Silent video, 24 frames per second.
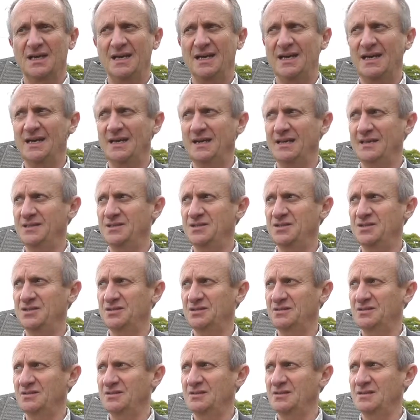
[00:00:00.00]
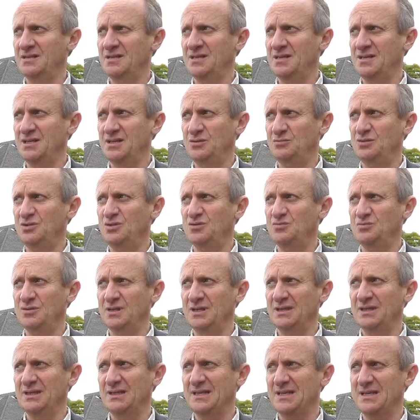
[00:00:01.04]
And it was
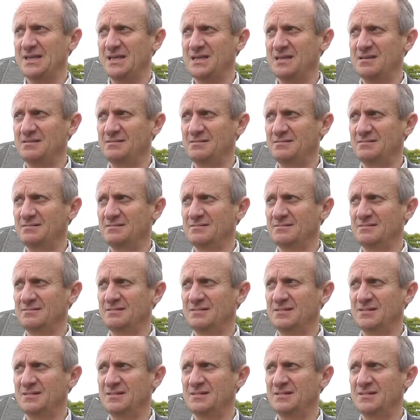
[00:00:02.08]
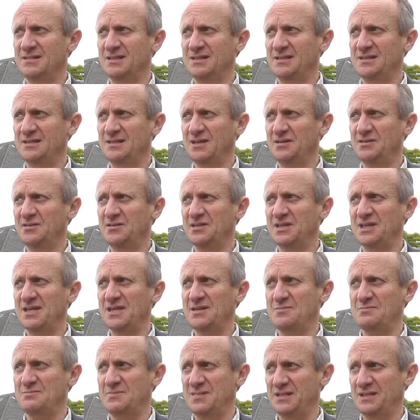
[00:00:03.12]
really those
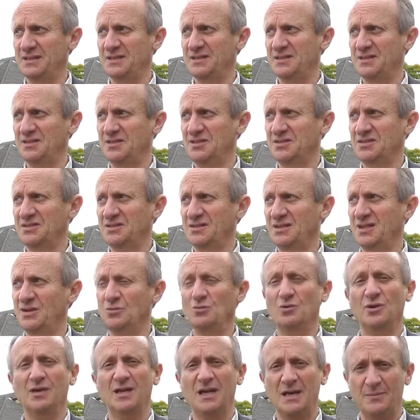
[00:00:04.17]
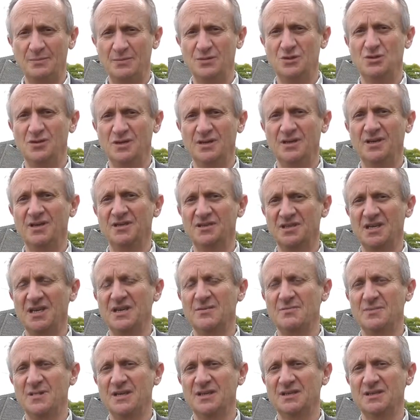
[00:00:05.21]
8 months and what happened during those
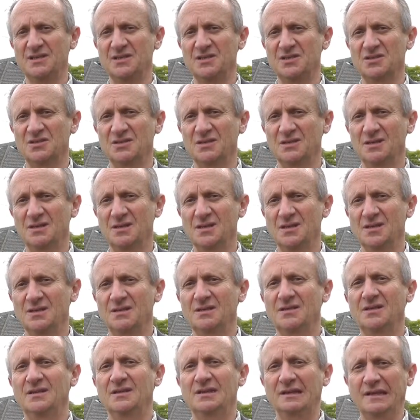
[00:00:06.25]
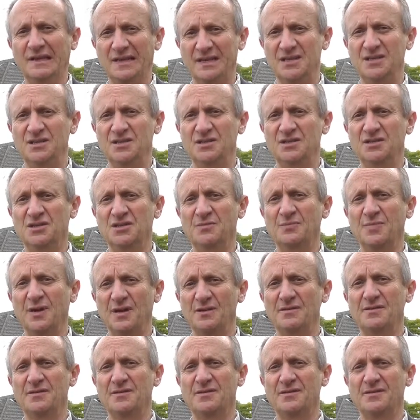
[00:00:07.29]
8 months that led to
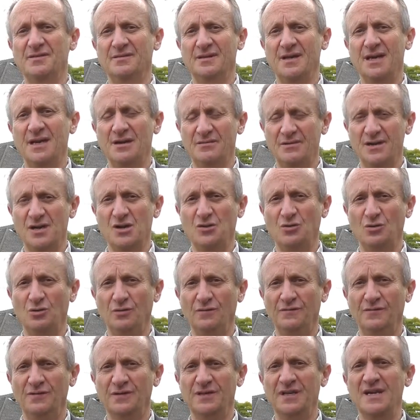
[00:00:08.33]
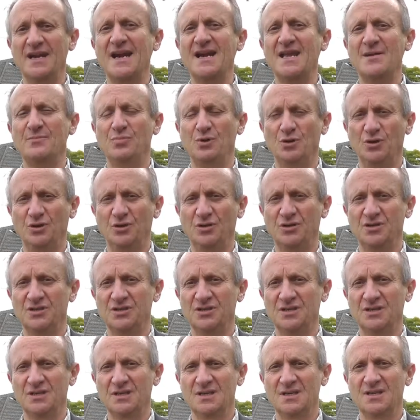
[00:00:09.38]
both Harry Crawford and Annie Burkett
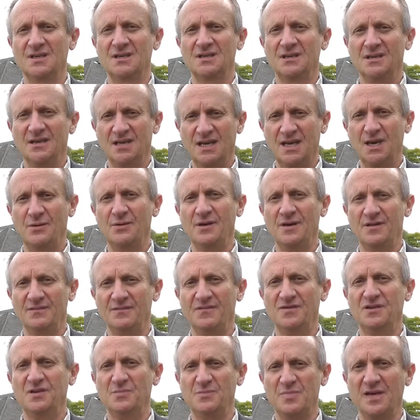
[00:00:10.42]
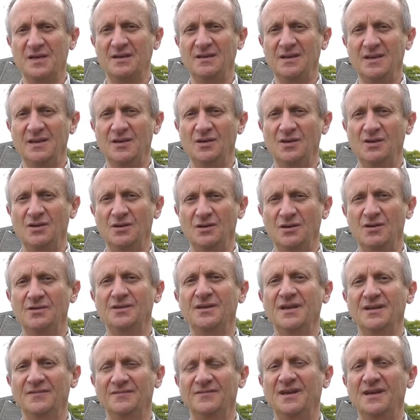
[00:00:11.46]
going for the picnic
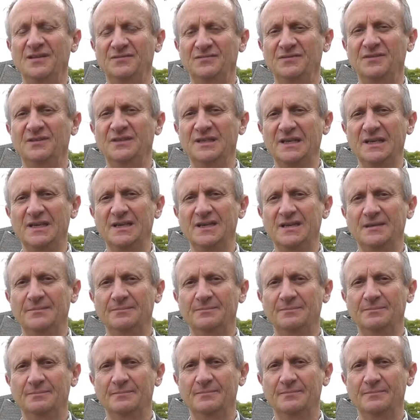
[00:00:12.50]
on that fateful day.